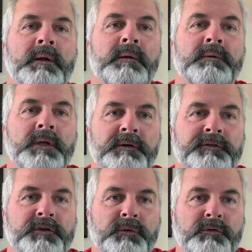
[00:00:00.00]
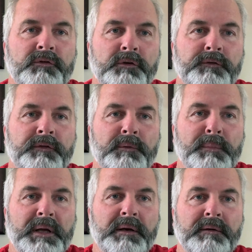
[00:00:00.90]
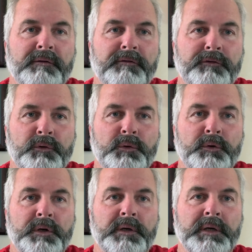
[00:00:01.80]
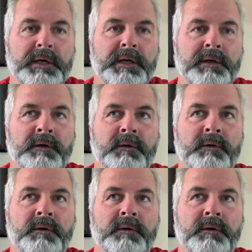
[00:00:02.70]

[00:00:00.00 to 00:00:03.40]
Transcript: love to serve their men food. And